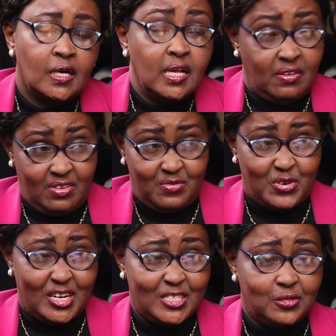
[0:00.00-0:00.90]
Even for
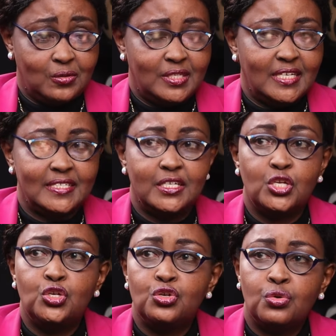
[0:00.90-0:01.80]
us doctors,
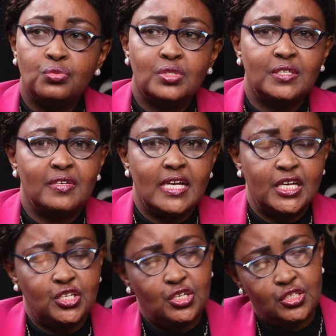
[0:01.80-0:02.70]
you know, the
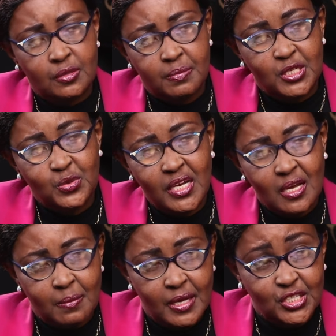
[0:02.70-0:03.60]
relationship between a
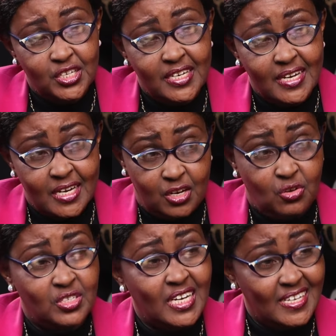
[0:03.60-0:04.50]
patient and a
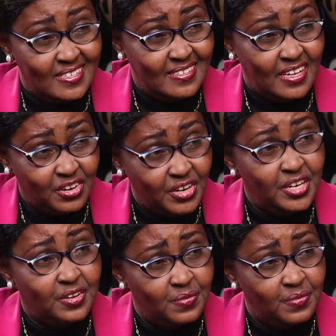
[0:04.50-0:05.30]
doctor is sacred.